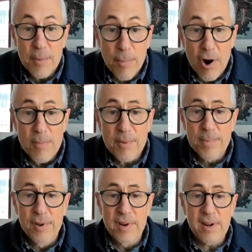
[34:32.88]
apartment
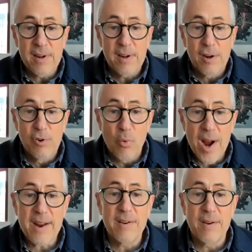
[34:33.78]
building
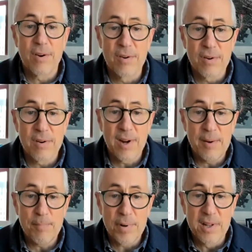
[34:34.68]
granted her a
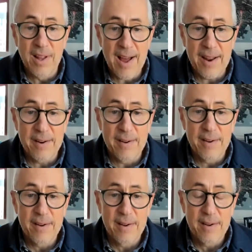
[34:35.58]
plot
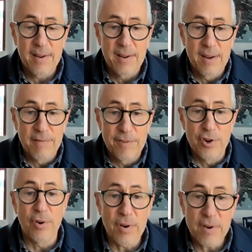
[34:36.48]
of
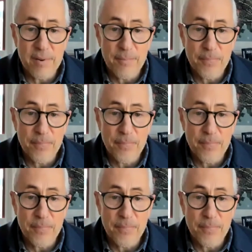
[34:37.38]
dirt